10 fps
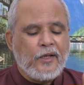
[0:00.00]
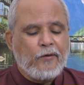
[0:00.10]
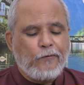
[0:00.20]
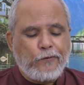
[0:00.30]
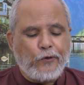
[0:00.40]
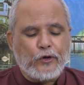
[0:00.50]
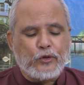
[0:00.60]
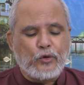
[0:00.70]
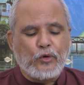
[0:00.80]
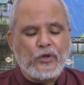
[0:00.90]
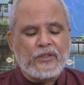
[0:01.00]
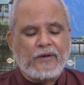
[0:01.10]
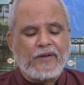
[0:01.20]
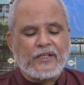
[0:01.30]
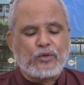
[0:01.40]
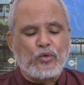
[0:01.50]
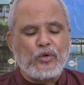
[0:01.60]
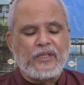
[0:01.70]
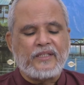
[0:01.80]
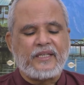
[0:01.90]
Fourth guru is our
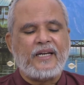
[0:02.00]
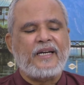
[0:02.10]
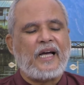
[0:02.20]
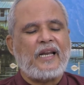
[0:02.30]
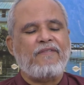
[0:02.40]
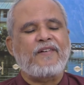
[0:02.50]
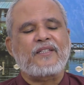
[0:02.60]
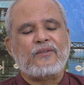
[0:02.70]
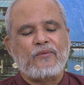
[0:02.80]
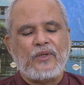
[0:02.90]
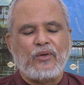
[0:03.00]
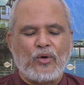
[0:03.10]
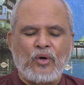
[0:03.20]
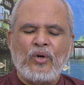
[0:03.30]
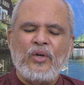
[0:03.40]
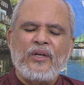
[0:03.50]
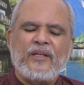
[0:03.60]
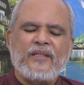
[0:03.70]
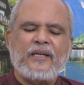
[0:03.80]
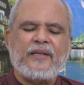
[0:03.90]
school teacher, and all of us, we know
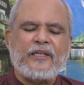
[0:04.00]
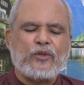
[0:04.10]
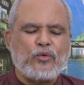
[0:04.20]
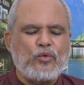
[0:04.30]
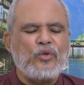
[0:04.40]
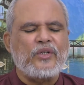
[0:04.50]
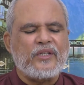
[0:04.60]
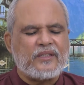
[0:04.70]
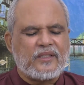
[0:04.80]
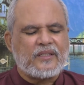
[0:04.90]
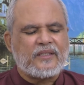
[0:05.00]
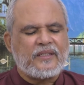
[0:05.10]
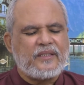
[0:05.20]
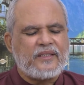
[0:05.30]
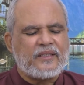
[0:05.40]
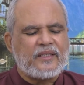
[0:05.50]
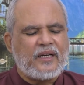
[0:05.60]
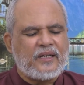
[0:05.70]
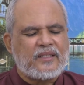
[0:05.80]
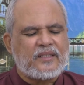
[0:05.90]
that school teachers teaches
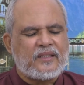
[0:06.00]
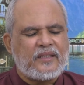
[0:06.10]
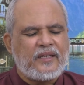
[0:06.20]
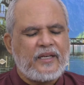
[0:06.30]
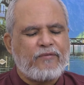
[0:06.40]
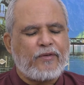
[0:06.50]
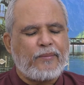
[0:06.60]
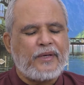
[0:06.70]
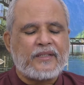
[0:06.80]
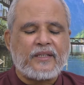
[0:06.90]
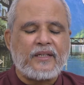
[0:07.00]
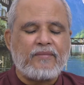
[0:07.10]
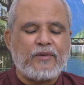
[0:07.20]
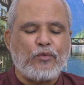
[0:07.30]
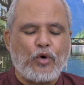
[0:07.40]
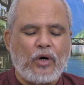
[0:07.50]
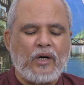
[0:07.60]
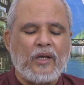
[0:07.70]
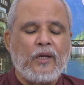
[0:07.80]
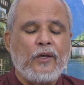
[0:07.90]
us the information of the
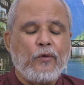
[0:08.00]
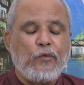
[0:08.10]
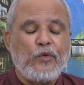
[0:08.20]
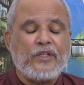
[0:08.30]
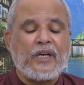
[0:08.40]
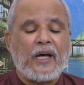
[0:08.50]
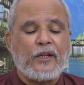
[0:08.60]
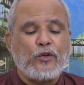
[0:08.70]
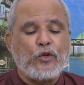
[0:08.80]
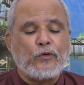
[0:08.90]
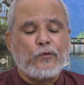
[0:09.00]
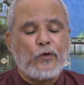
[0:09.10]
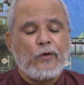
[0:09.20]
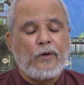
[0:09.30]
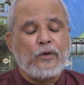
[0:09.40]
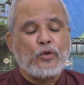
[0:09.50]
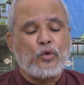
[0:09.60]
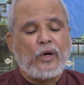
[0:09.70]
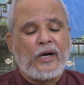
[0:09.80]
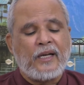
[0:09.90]
world which are useful
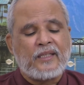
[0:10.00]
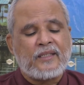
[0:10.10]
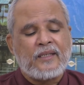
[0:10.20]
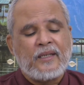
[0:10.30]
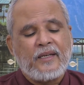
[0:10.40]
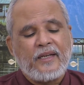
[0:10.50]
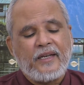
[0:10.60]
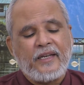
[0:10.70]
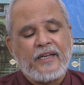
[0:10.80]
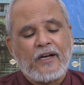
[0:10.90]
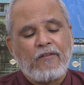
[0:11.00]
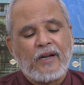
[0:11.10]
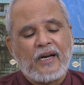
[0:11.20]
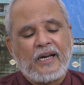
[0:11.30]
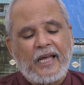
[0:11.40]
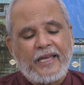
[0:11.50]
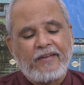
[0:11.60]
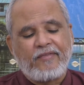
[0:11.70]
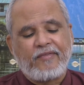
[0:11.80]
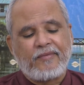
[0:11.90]
to us in our
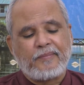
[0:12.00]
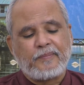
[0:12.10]
life.